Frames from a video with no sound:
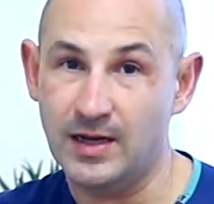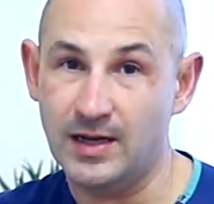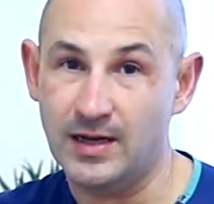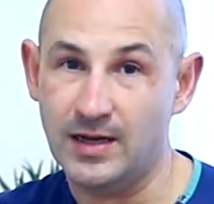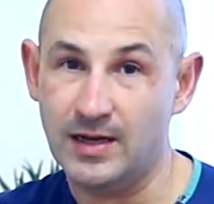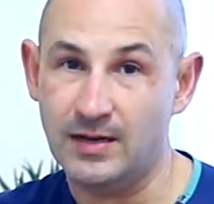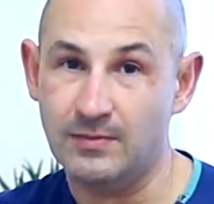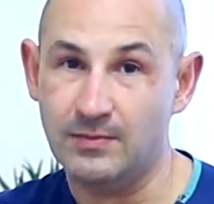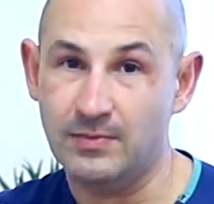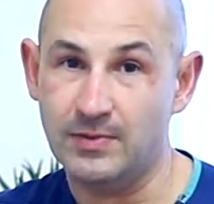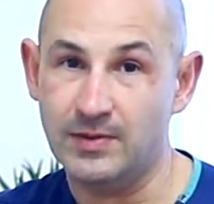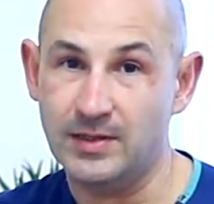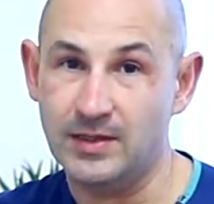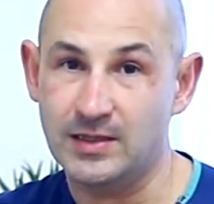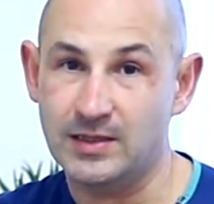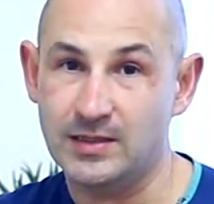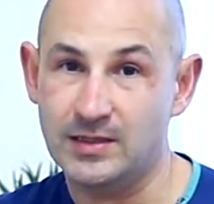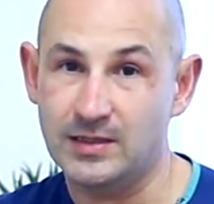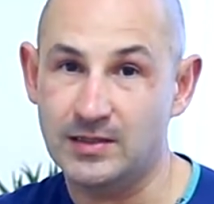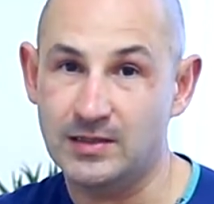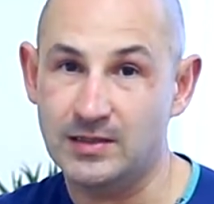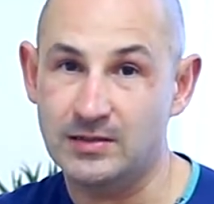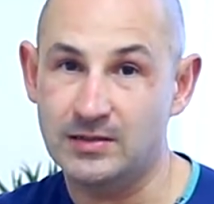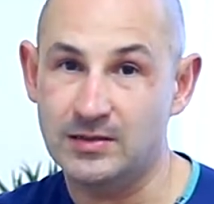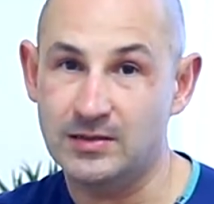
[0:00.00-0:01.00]
complete
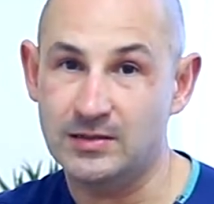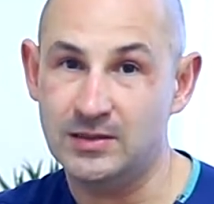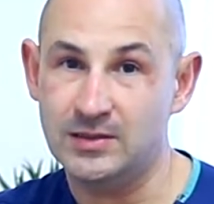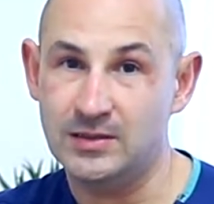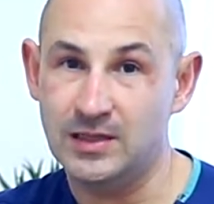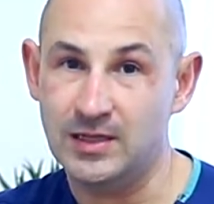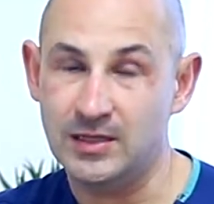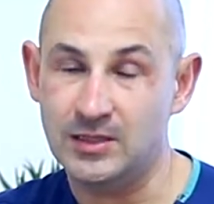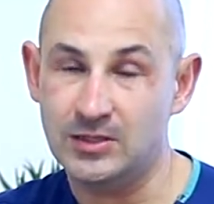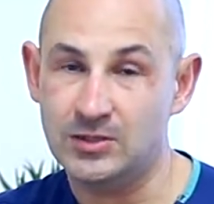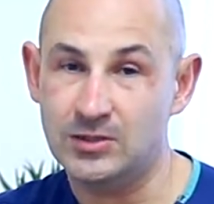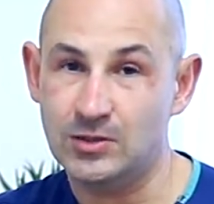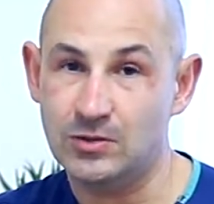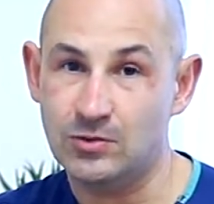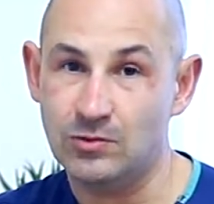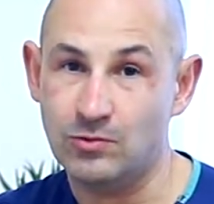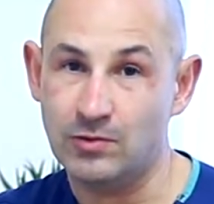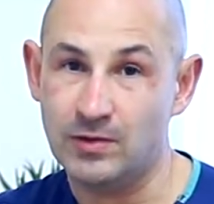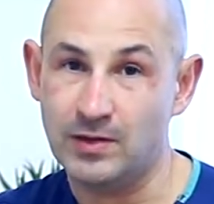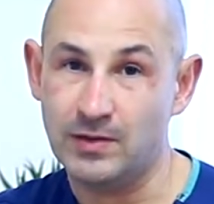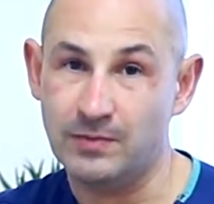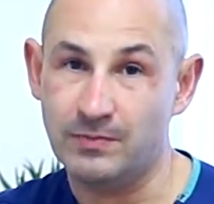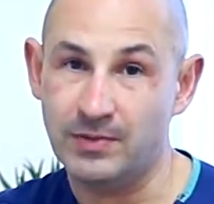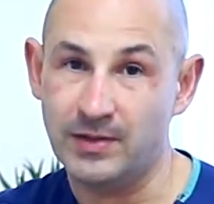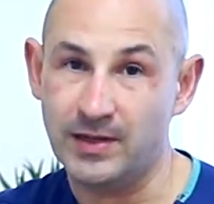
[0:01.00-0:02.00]
denture
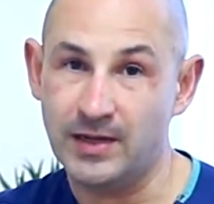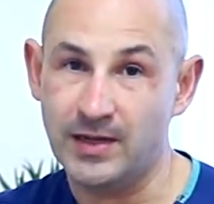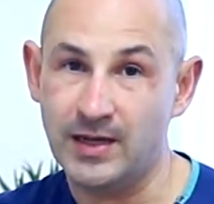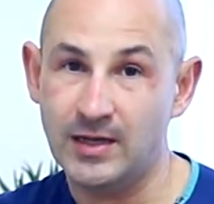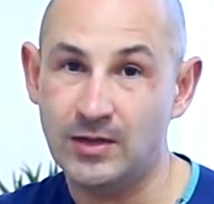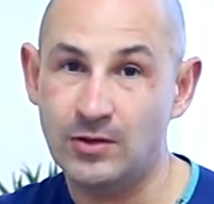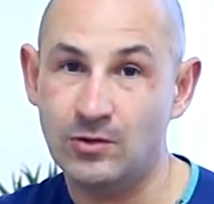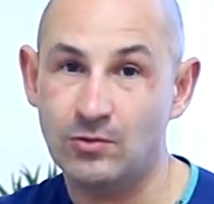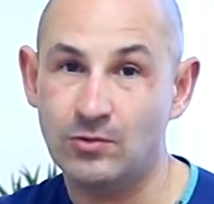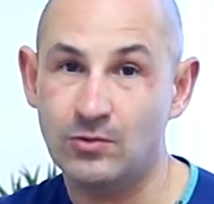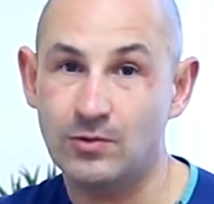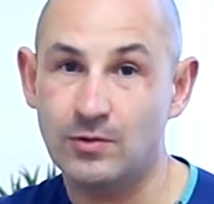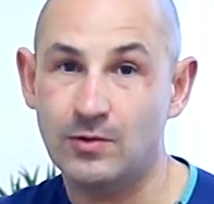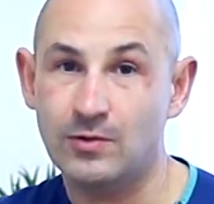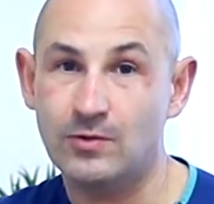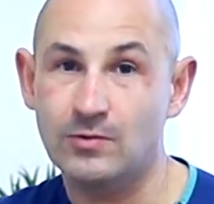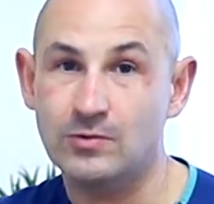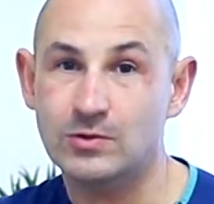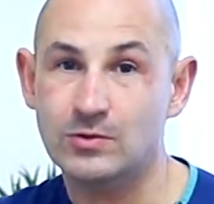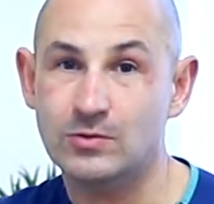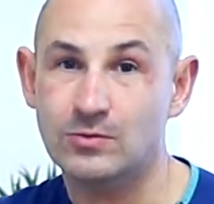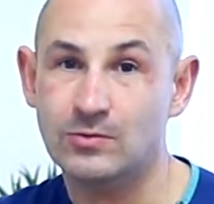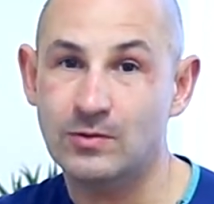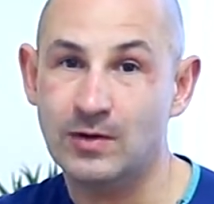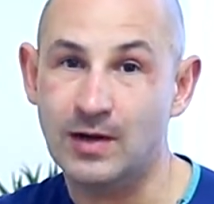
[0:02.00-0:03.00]
or a plate, or
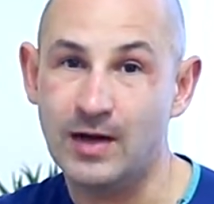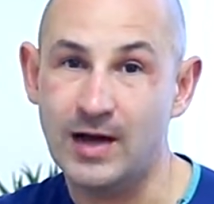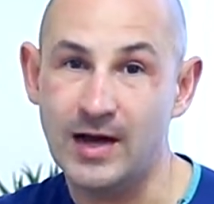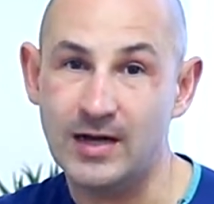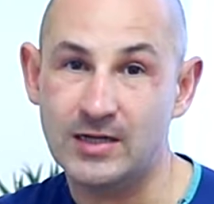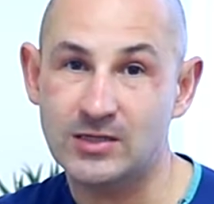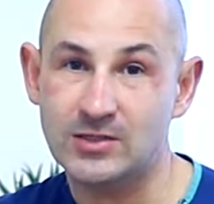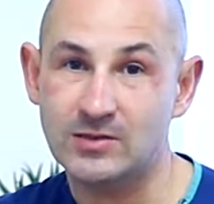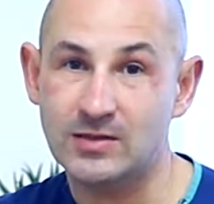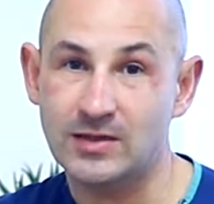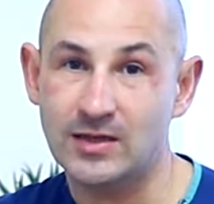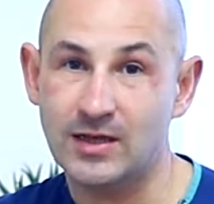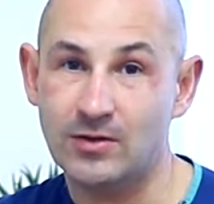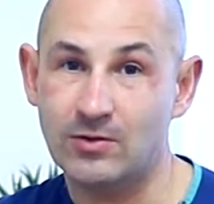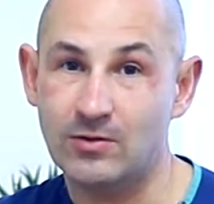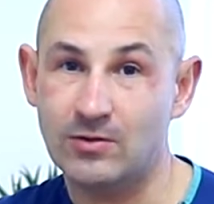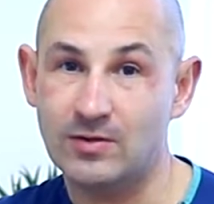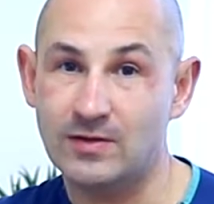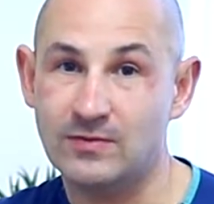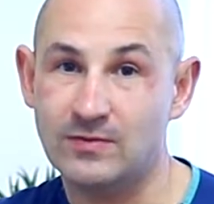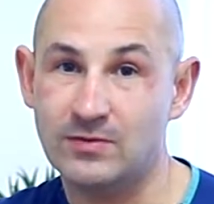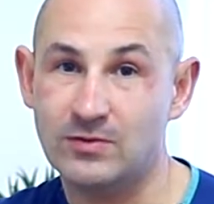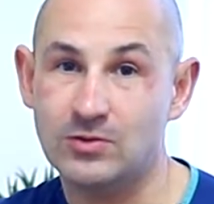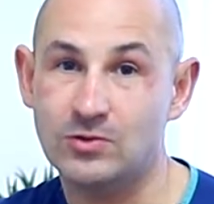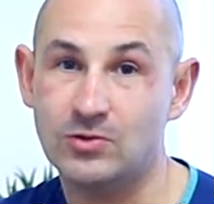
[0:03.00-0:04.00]
those who actually cannot
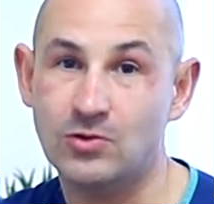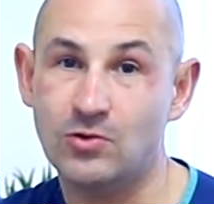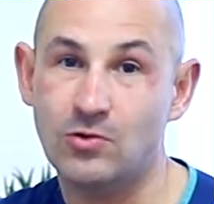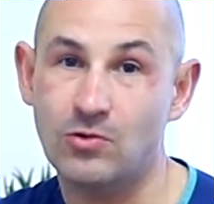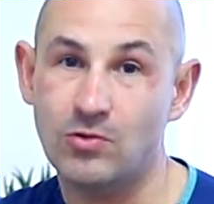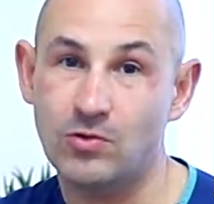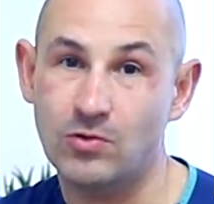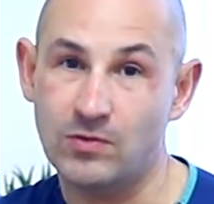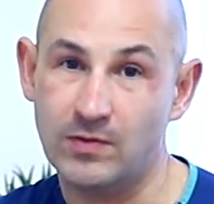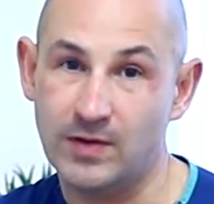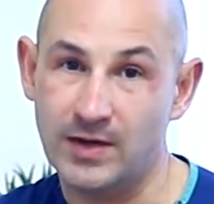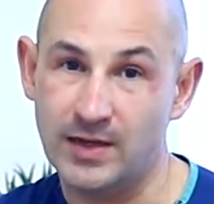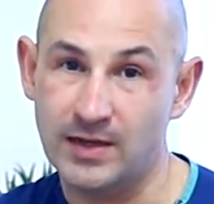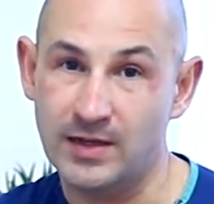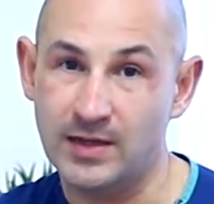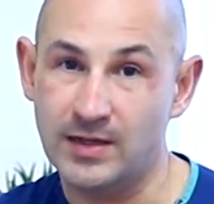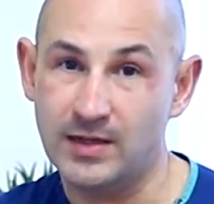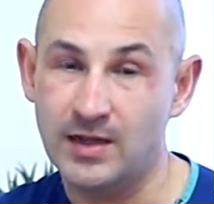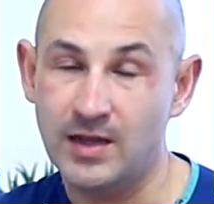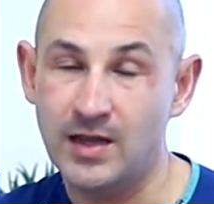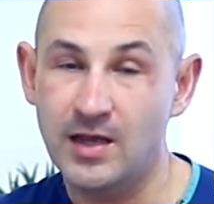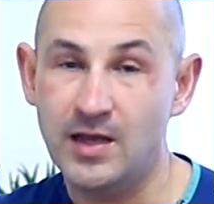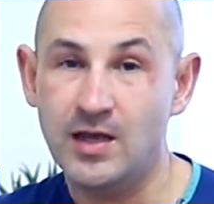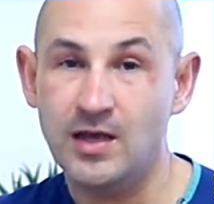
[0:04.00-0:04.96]
even tolerate it.